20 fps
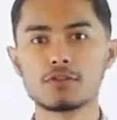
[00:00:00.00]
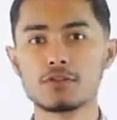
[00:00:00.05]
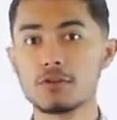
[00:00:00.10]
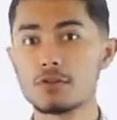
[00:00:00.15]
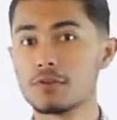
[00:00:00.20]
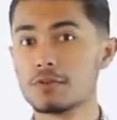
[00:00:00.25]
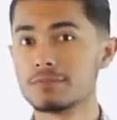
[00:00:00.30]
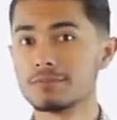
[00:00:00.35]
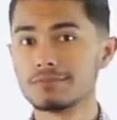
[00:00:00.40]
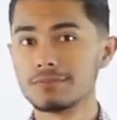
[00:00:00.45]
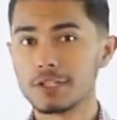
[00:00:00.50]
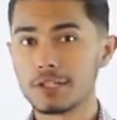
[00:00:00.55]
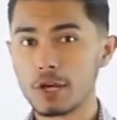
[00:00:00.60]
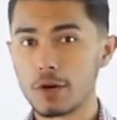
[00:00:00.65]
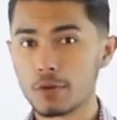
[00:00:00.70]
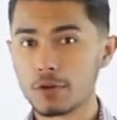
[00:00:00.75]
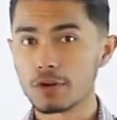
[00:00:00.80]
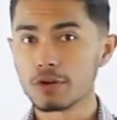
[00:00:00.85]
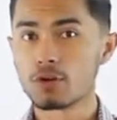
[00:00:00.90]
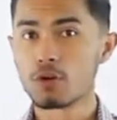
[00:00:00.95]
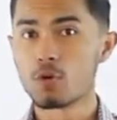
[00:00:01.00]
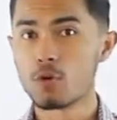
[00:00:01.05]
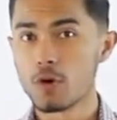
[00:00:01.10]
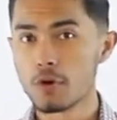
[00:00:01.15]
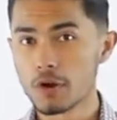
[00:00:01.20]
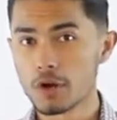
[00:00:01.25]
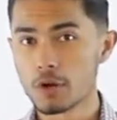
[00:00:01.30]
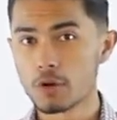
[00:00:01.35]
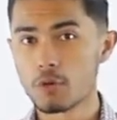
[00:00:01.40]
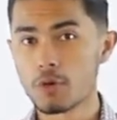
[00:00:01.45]
to,
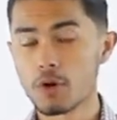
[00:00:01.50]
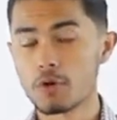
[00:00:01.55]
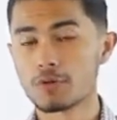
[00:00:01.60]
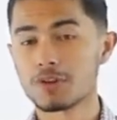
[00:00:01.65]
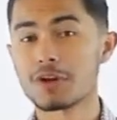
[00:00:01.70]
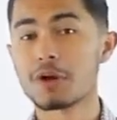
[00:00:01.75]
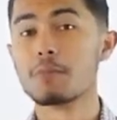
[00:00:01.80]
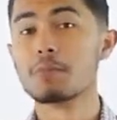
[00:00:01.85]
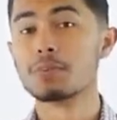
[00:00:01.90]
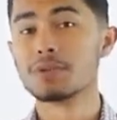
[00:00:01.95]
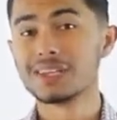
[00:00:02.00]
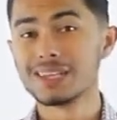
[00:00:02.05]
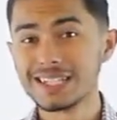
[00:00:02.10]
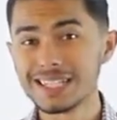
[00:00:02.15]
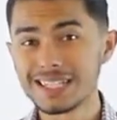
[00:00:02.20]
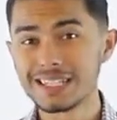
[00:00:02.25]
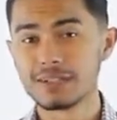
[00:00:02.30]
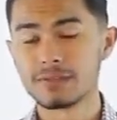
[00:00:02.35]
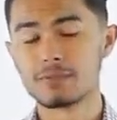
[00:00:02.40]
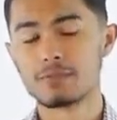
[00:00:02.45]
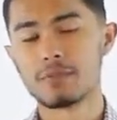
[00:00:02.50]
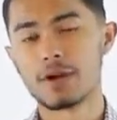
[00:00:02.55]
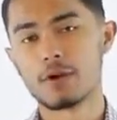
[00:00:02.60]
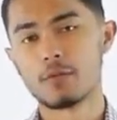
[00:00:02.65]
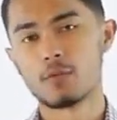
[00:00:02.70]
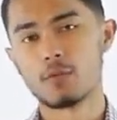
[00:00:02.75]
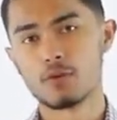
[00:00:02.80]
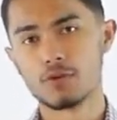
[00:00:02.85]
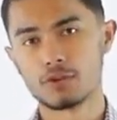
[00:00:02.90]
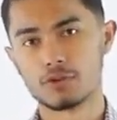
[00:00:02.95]
quote unquote, complete my
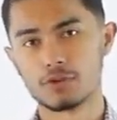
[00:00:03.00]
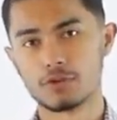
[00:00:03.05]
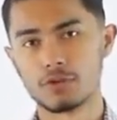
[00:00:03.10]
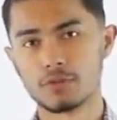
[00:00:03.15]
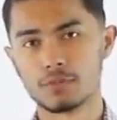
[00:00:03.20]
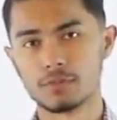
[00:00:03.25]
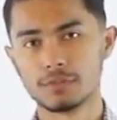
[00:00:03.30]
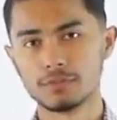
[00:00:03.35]
wardrobe.